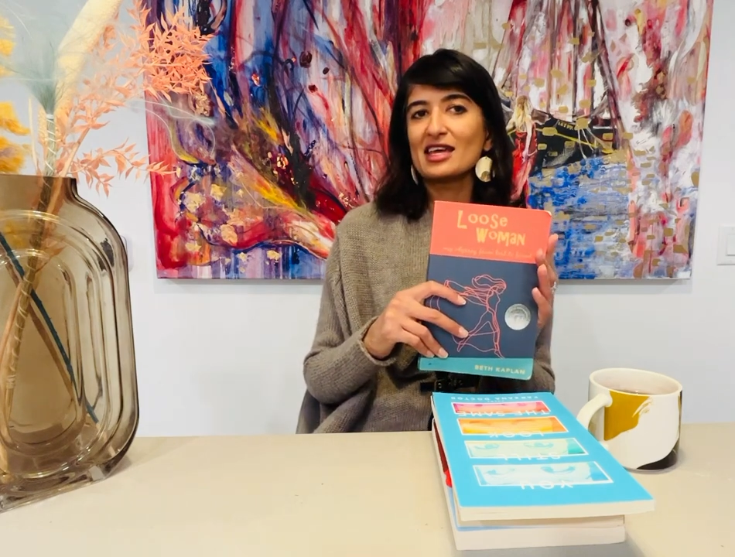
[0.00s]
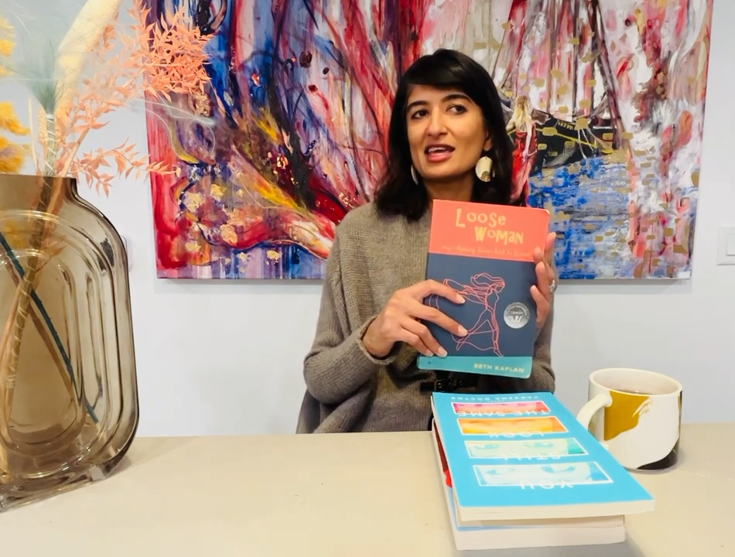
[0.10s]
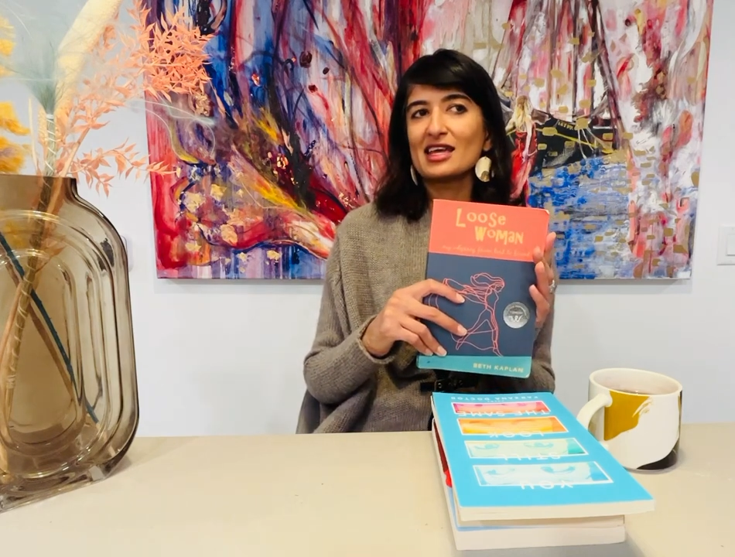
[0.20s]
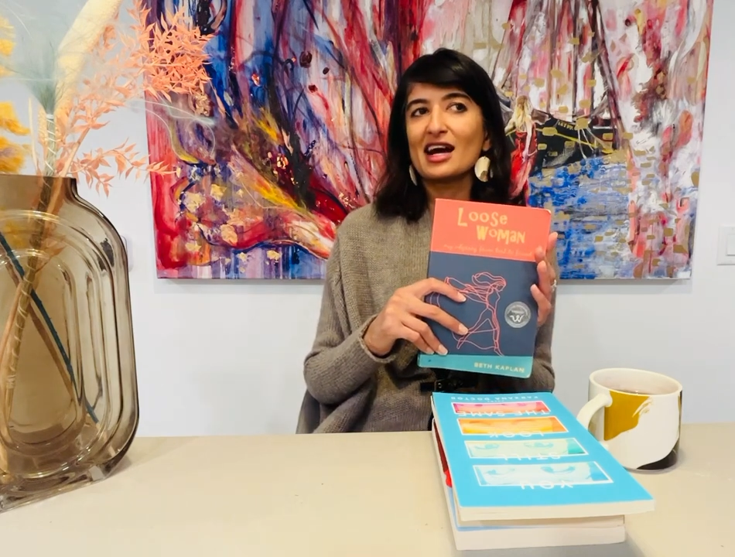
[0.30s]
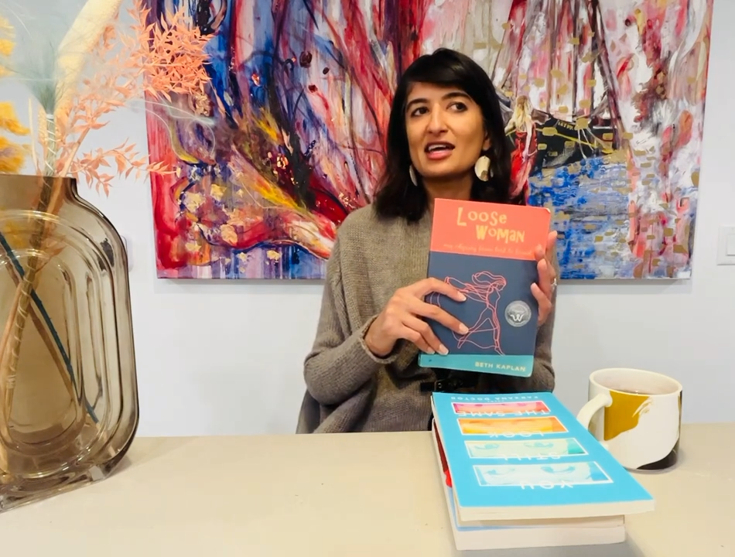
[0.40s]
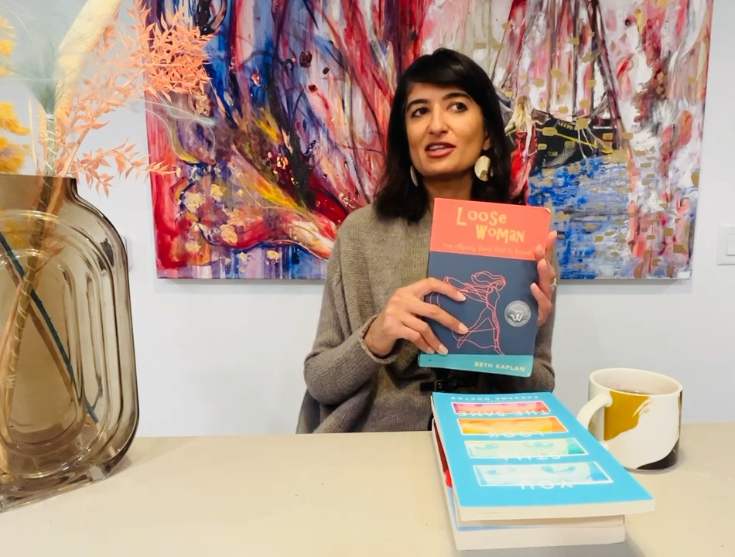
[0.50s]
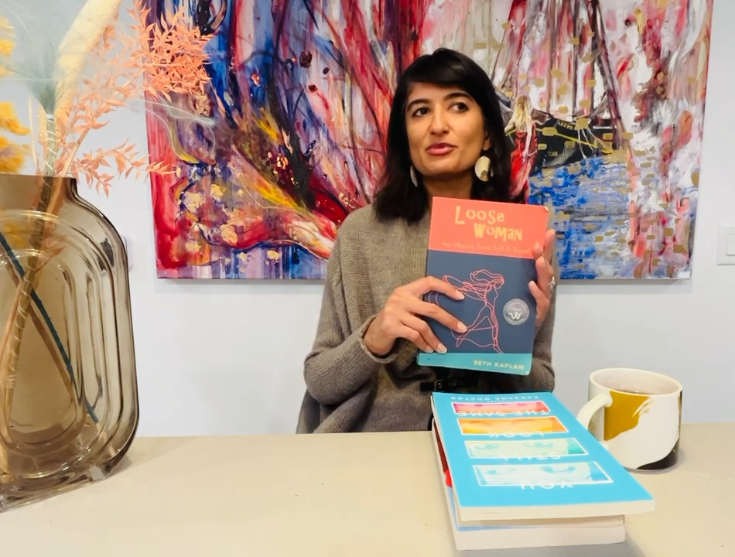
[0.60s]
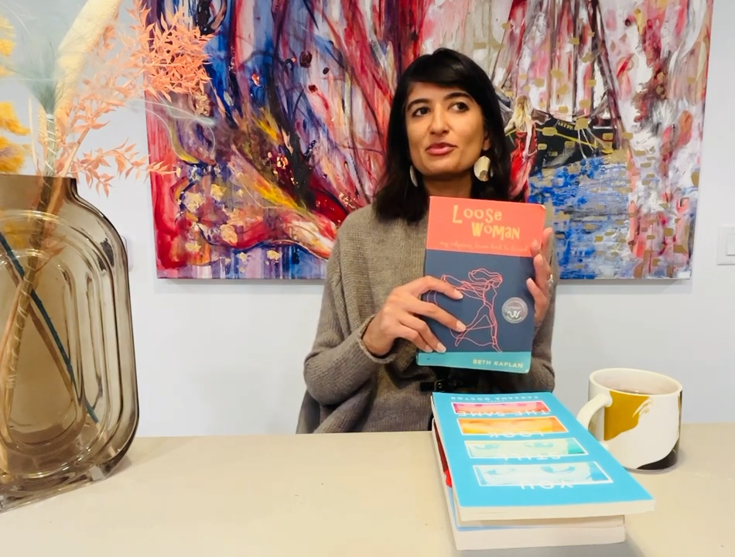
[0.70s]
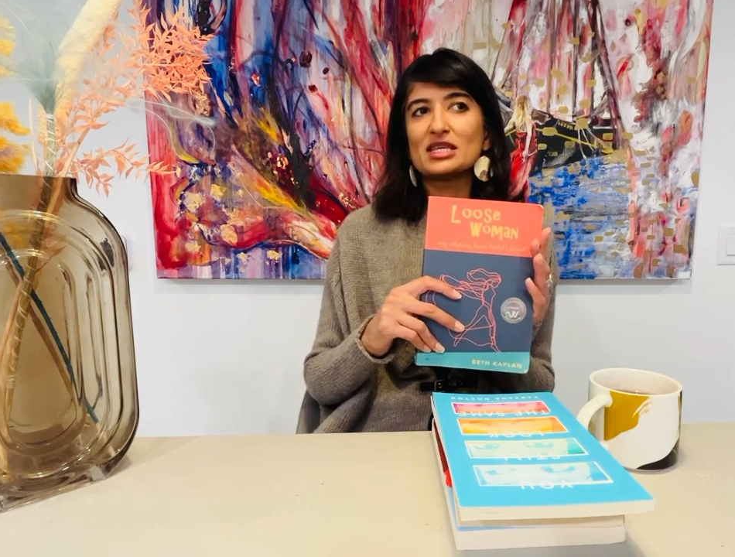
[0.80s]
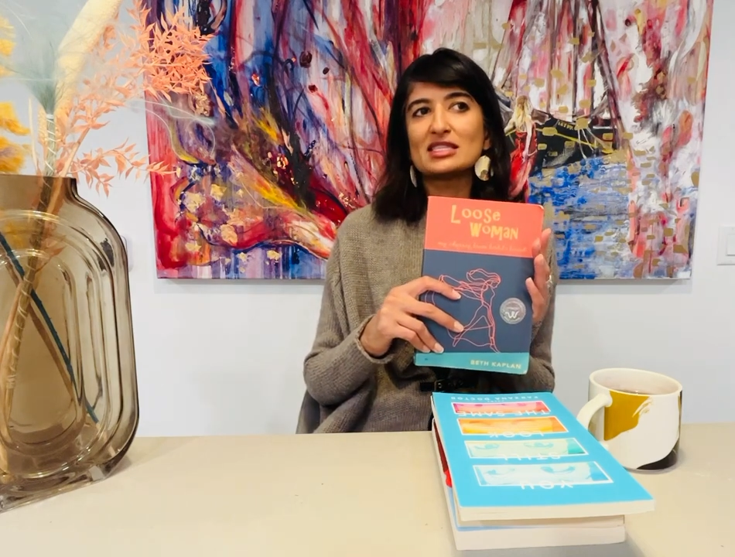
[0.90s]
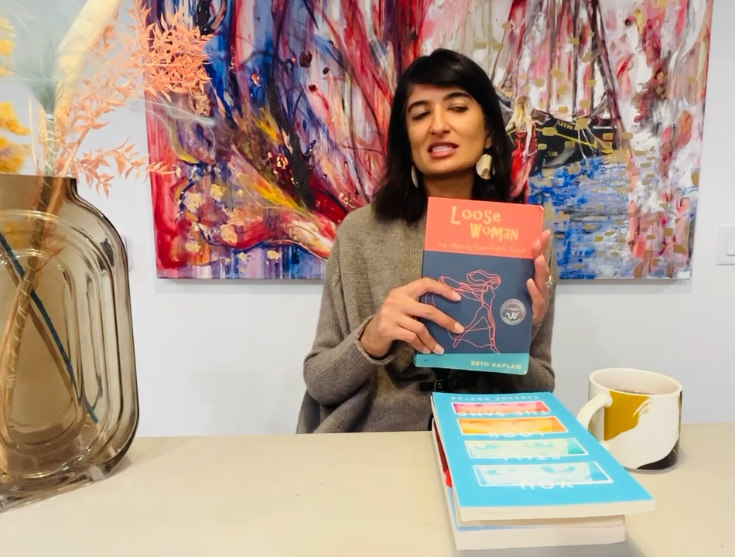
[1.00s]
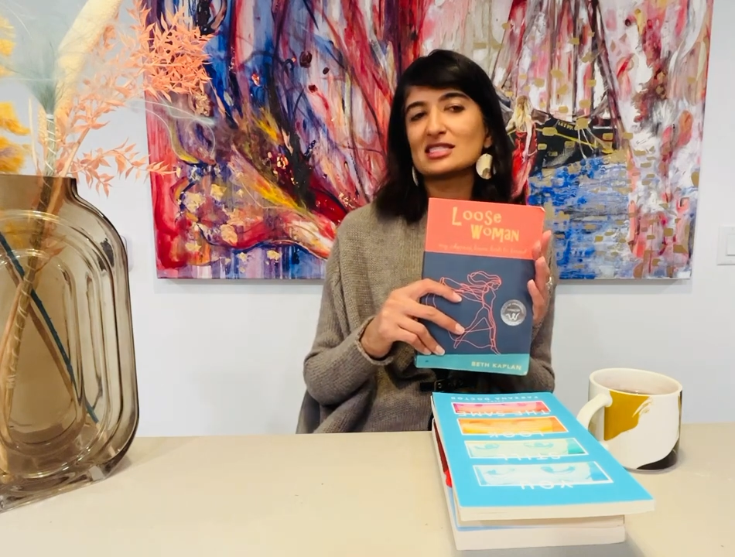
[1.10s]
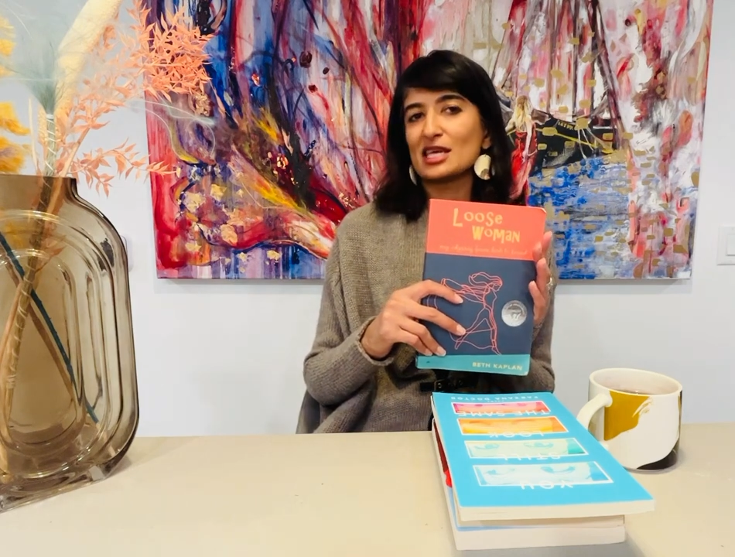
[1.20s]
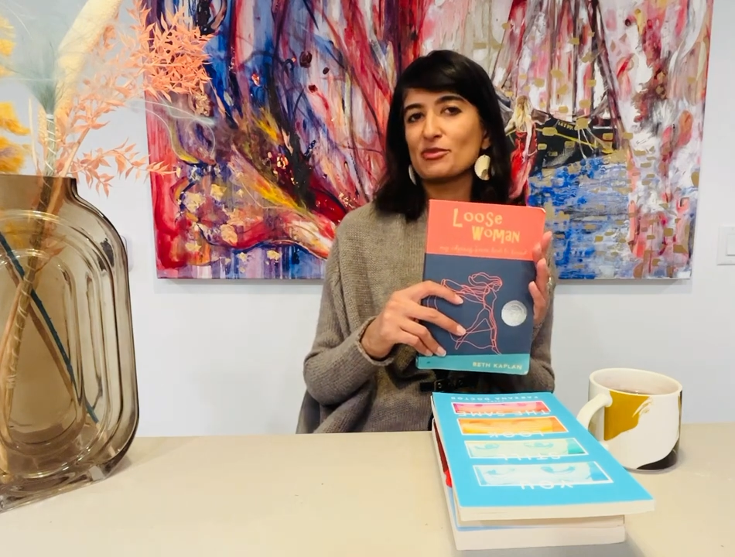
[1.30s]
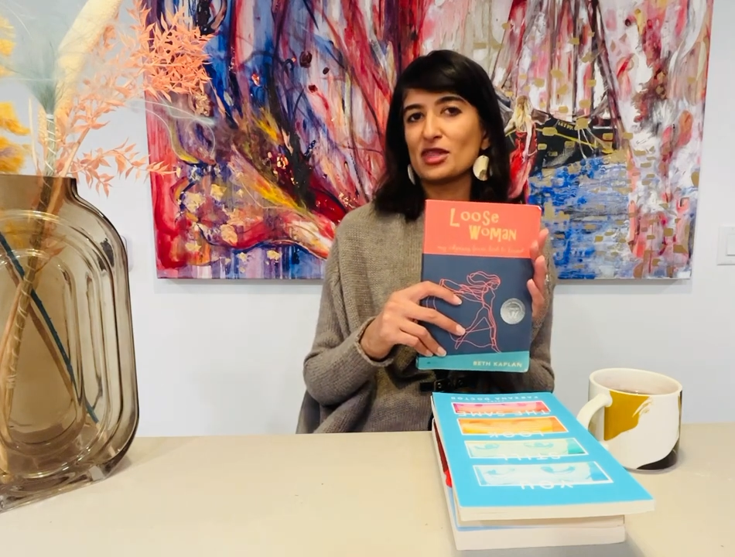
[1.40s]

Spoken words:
it kind of means the same